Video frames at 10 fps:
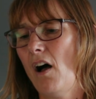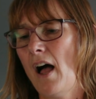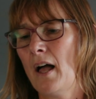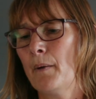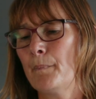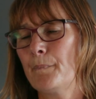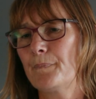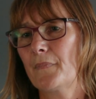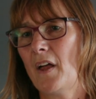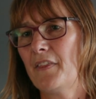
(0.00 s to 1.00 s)

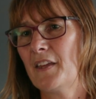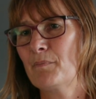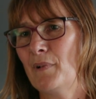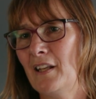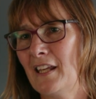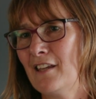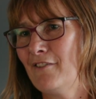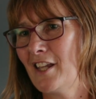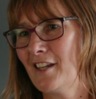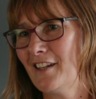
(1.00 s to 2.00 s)
I think
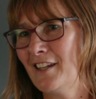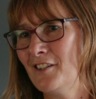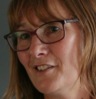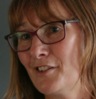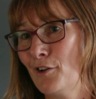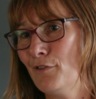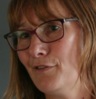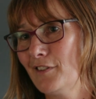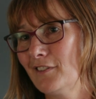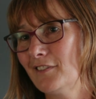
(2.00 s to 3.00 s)
believing in yourself
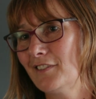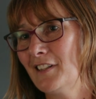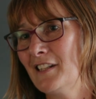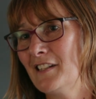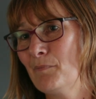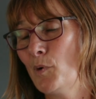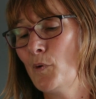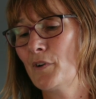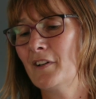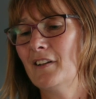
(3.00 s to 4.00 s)
is
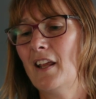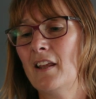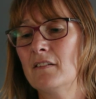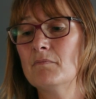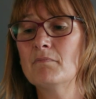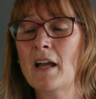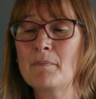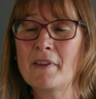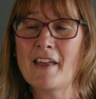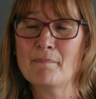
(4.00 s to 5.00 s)
important, and
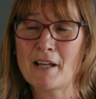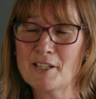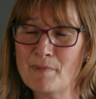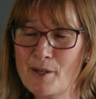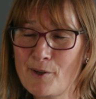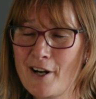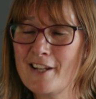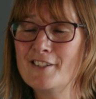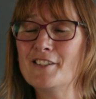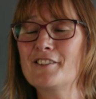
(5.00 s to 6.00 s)
maybe that makes me
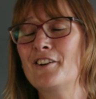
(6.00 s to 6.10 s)
courageous.